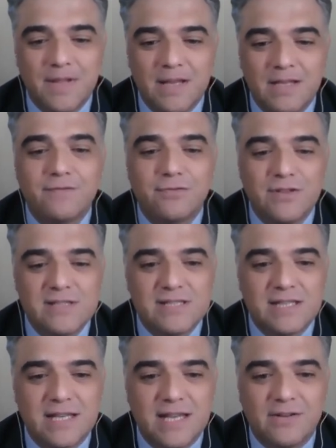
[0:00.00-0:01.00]

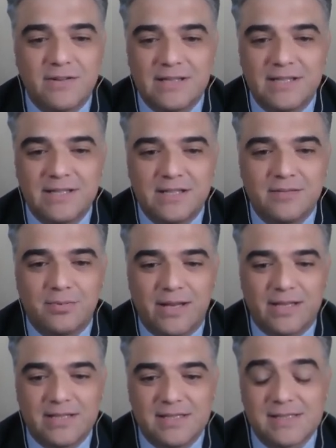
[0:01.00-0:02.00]
influencing our clinical
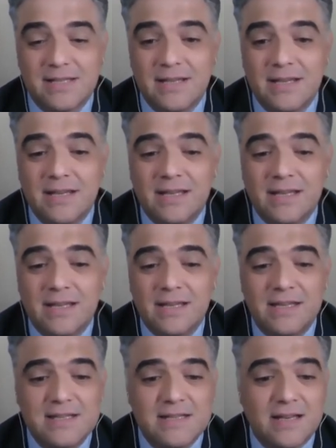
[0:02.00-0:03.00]
practice?
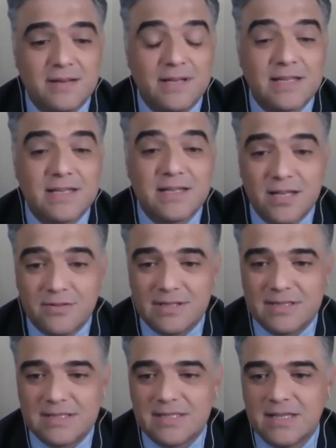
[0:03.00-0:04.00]
These are my
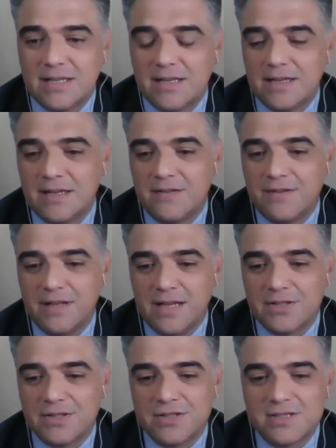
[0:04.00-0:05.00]
current
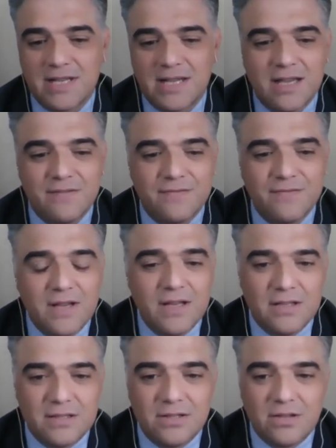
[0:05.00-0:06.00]
affiliations. I have
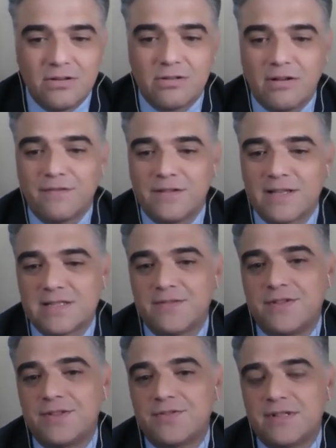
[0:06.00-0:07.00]
no conflicts
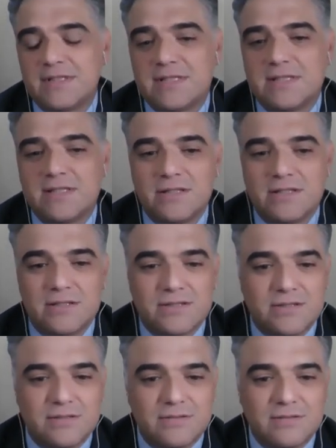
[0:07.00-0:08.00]
of interest
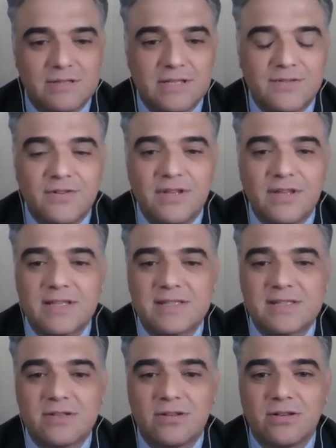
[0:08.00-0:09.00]
to delivering
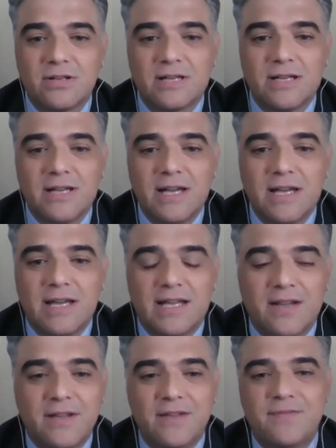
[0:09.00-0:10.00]
this talk. And
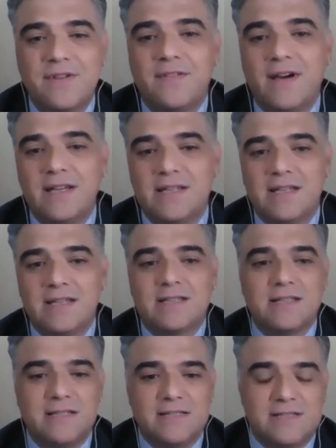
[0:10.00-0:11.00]
I have divided it
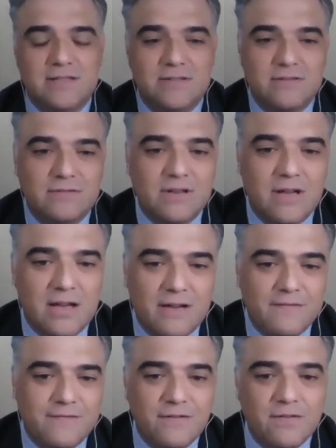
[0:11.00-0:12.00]
into
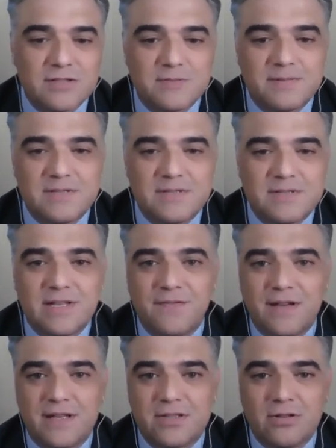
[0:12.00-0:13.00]
four
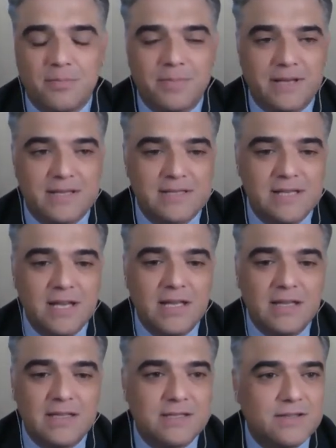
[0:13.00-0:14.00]
specific topics
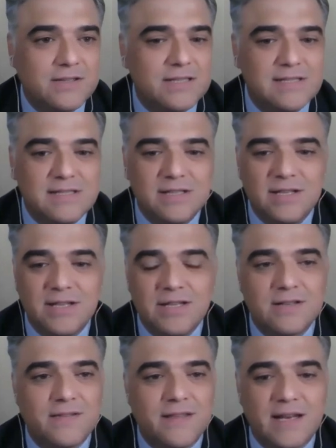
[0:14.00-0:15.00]
that you can see
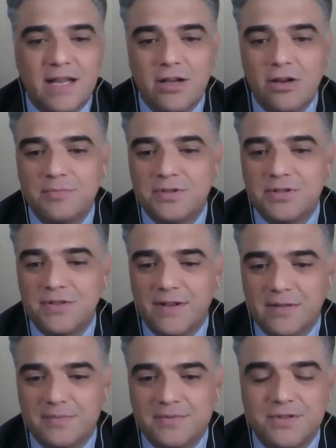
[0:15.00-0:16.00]
here and that I hope to
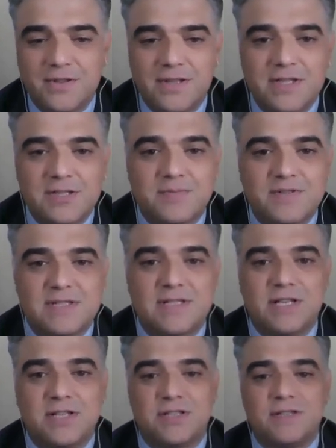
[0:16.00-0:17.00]
develop during this
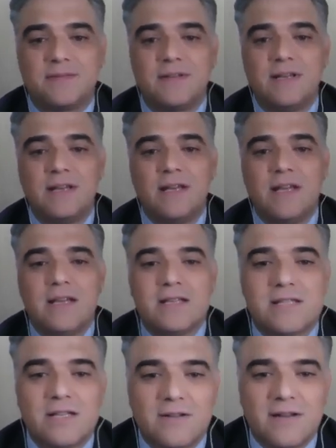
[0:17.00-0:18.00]
presentation.
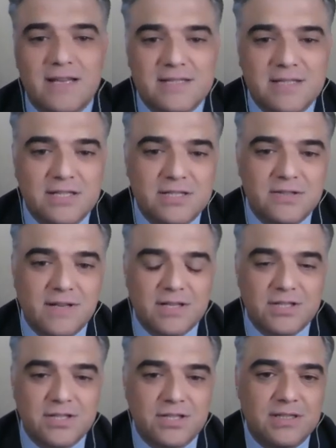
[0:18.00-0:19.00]
So as an
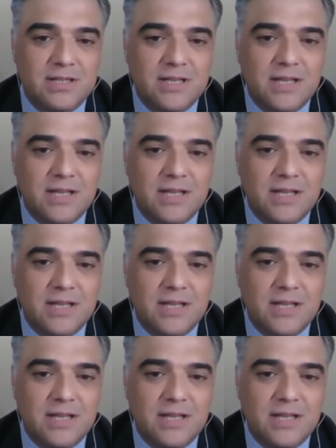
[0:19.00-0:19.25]
introduction,